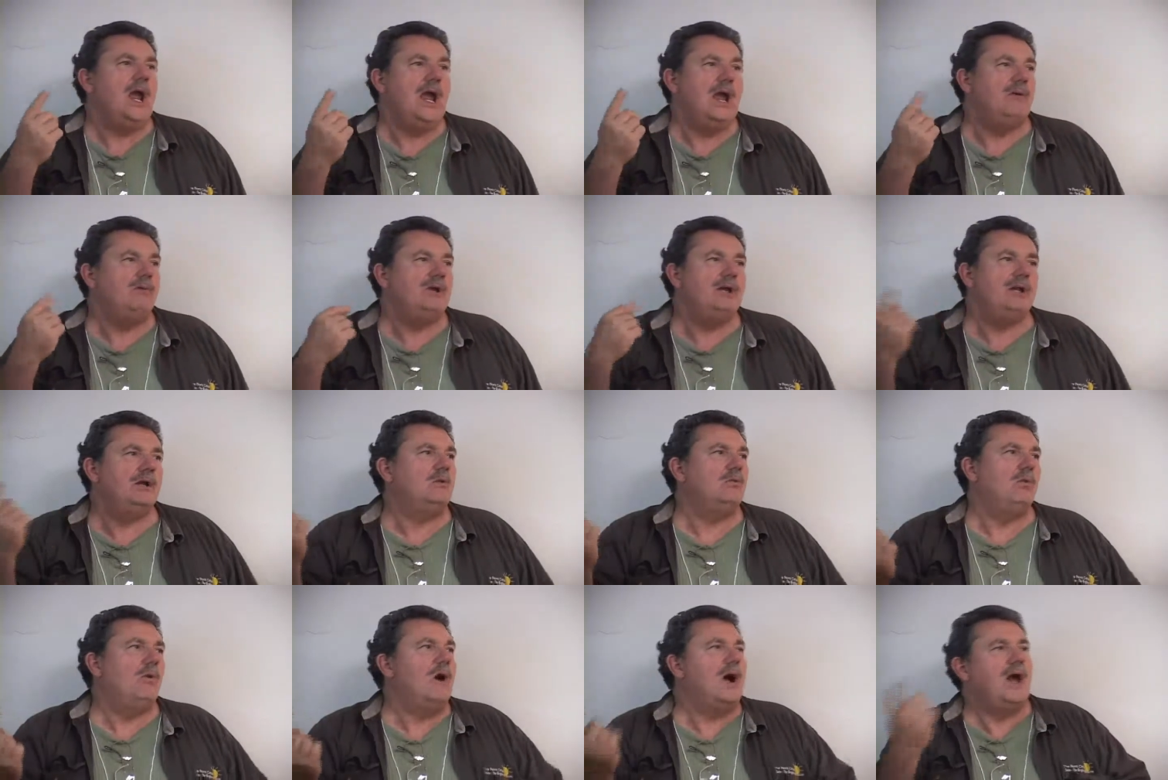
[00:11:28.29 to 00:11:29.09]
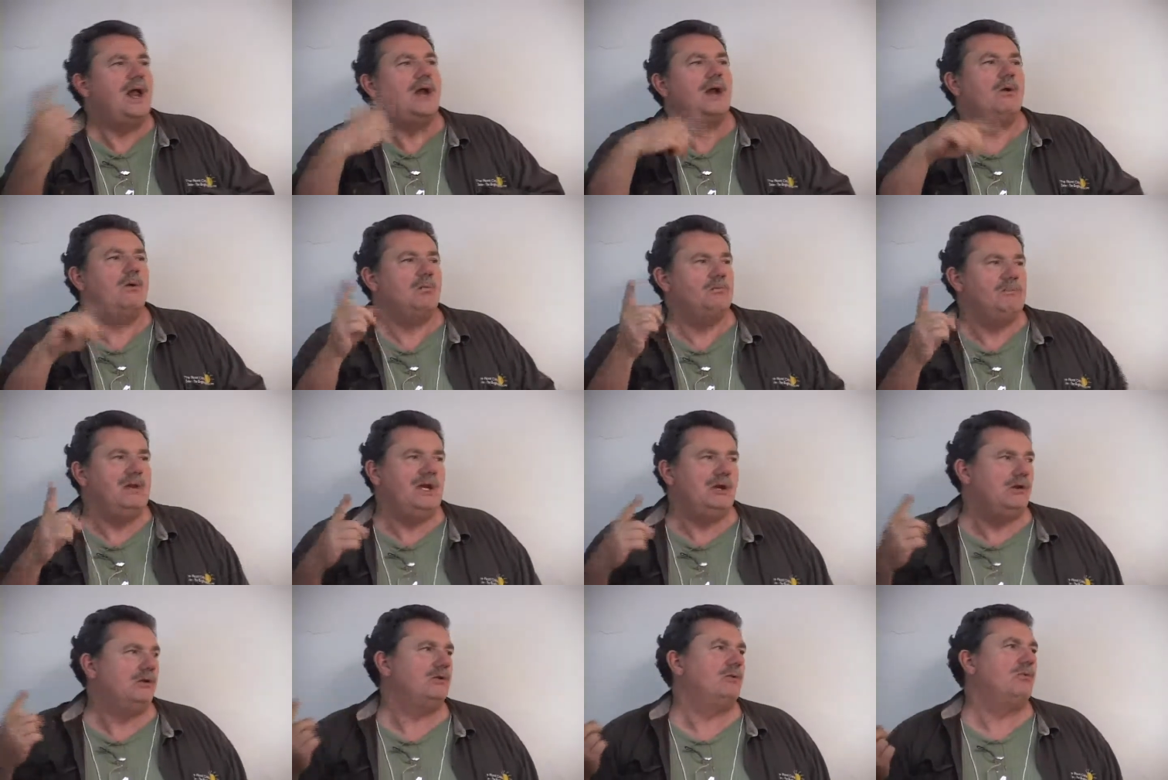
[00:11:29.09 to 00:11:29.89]
and we didn't want our
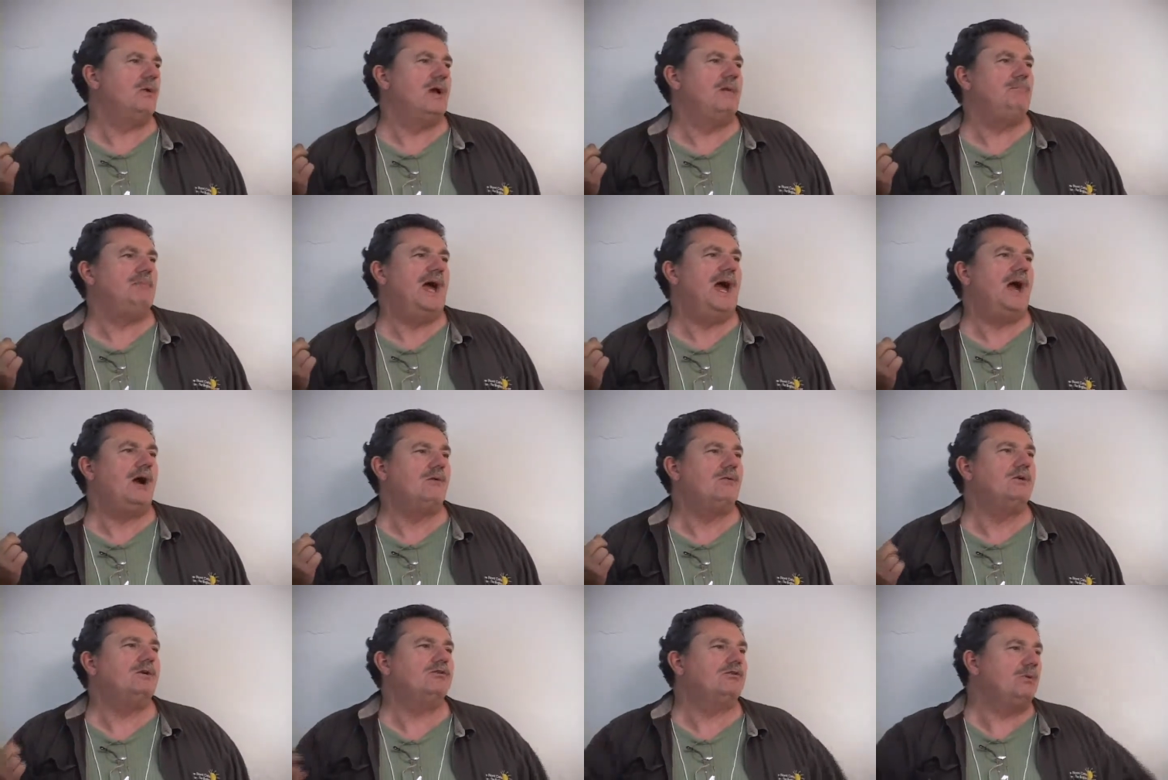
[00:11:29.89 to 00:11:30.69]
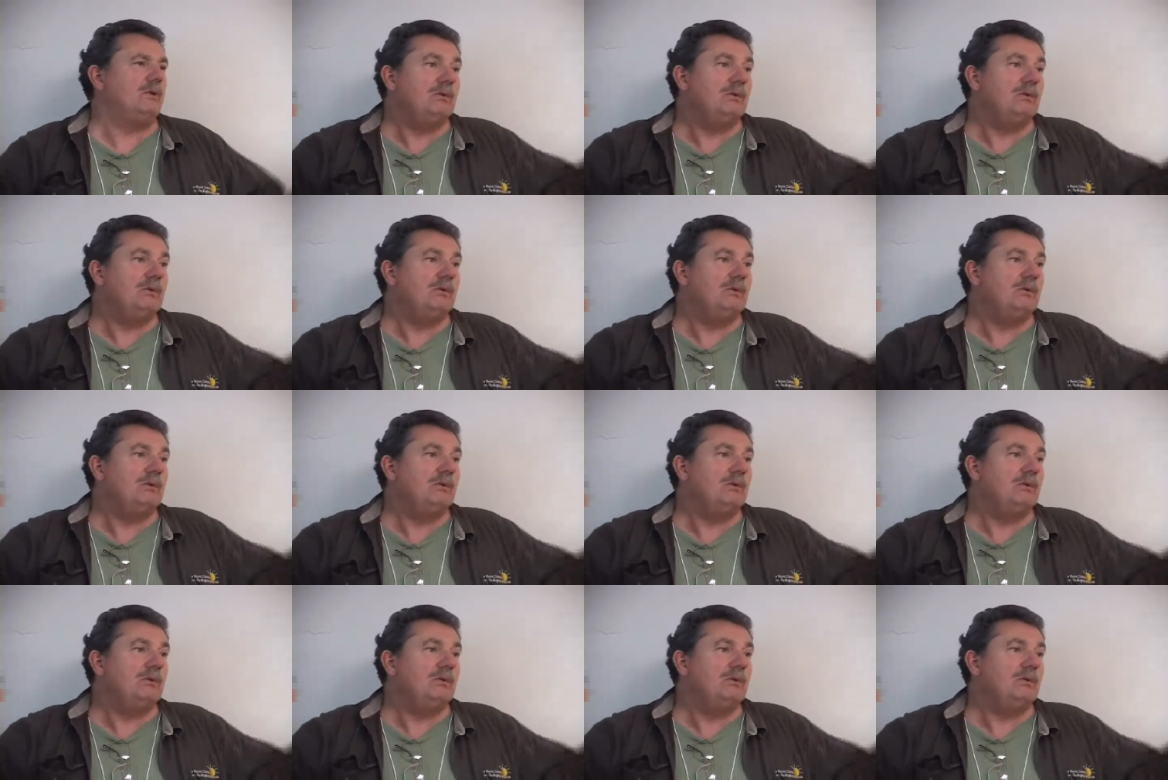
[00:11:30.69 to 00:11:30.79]
meter to run backwards.